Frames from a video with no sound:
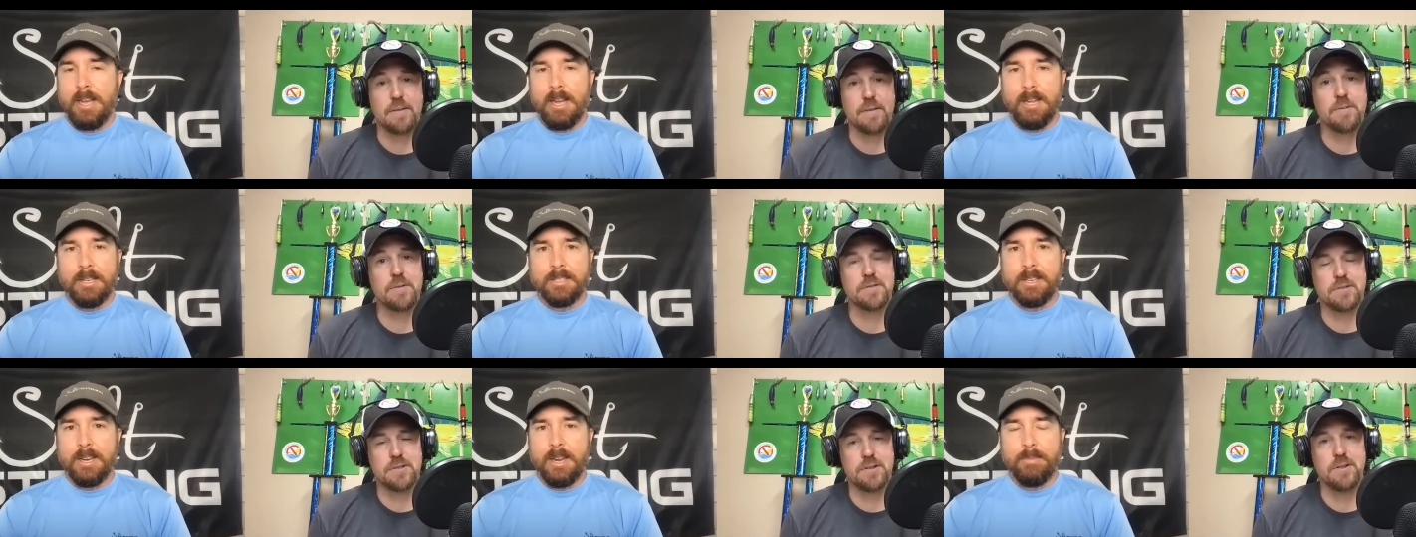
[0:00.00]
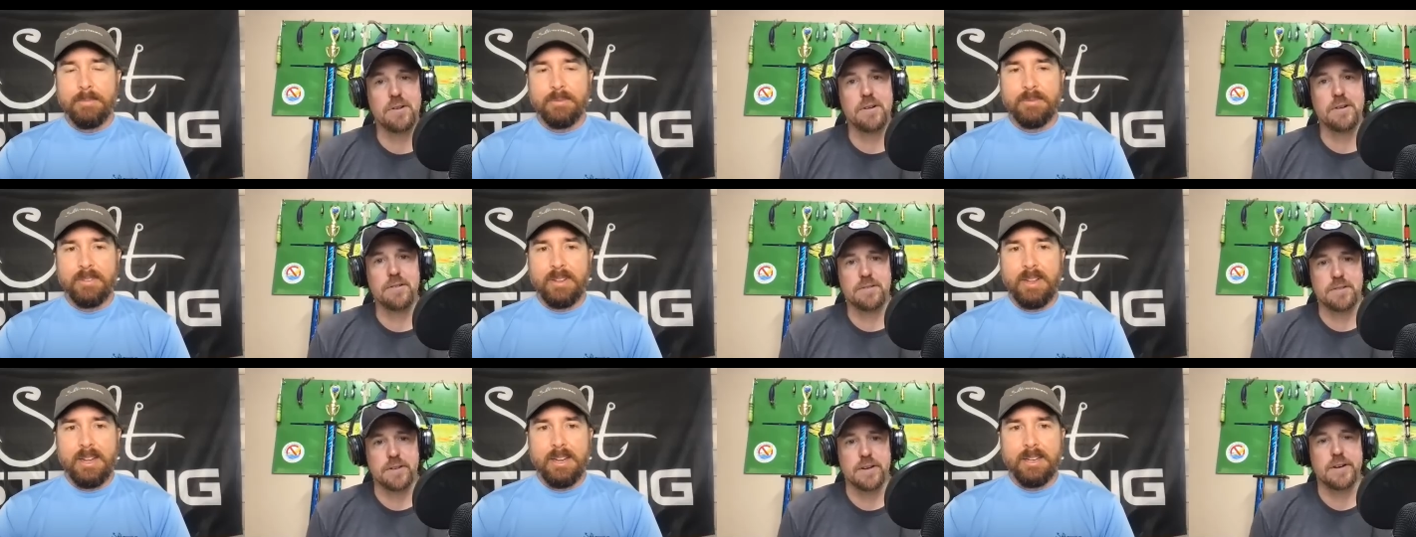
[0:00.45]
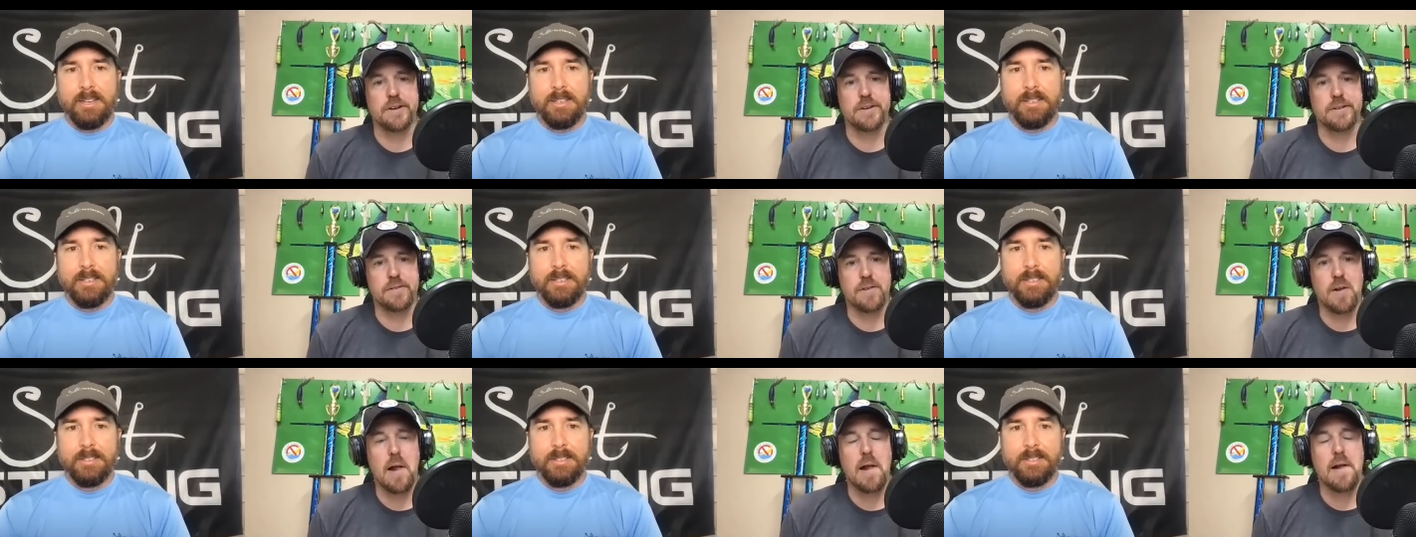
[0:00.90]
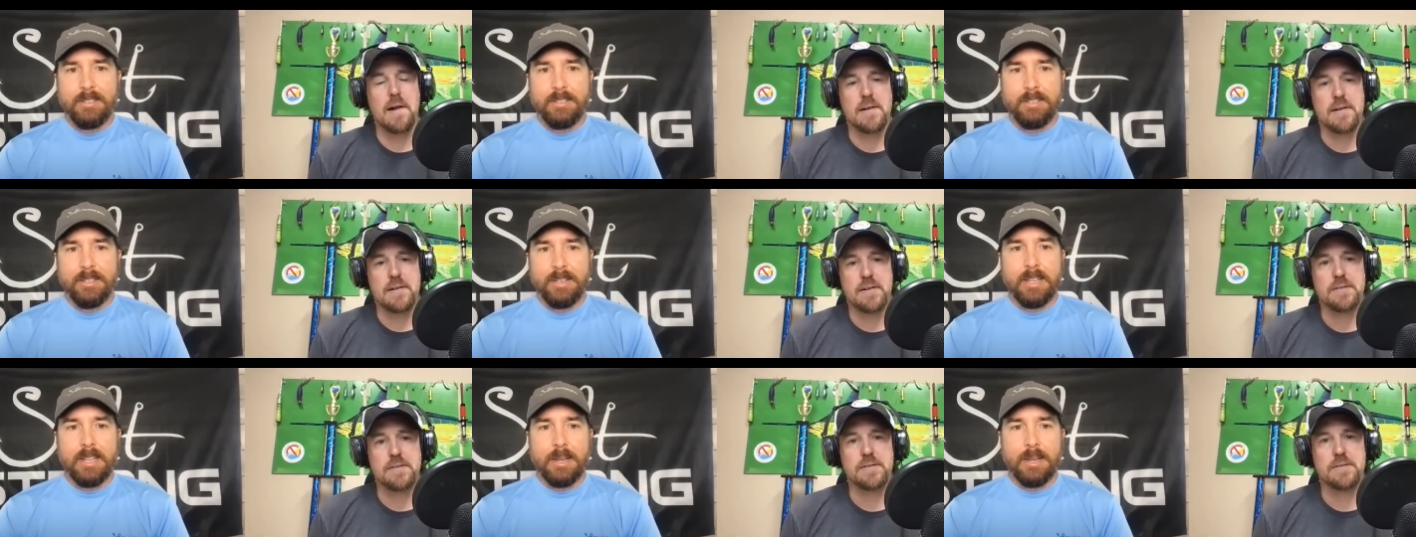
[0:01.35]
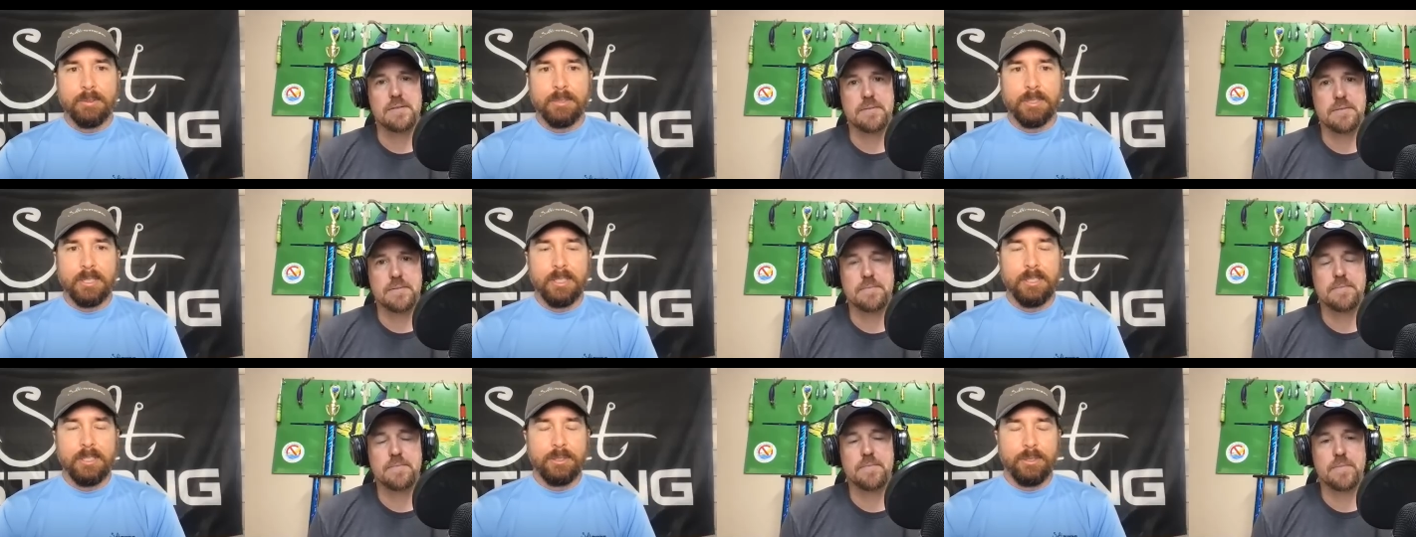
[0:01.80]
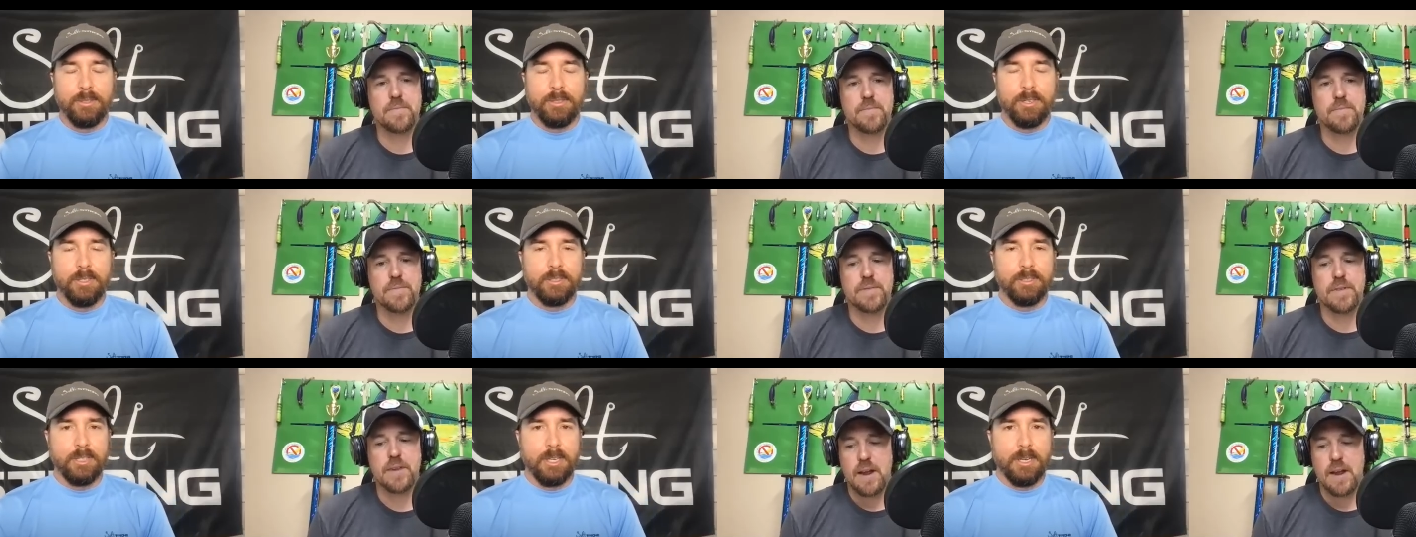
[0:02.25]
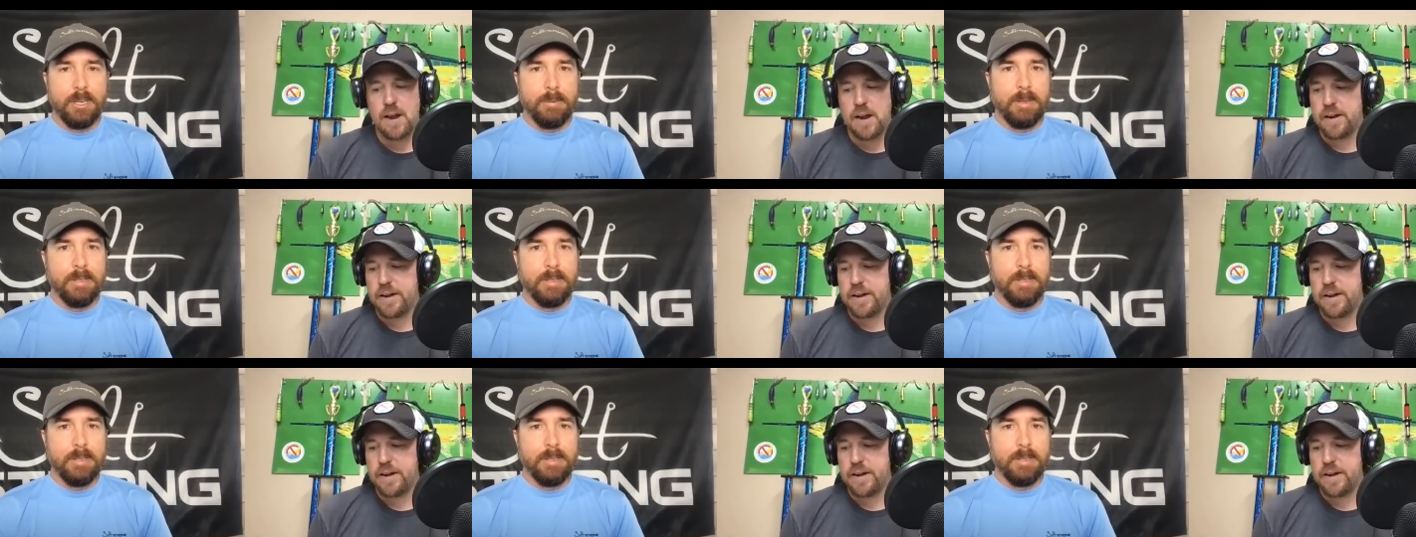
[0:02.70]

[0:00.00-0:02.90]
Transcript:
Speaker 1: yeah was time's flying. Yeah, that was at least two years ago.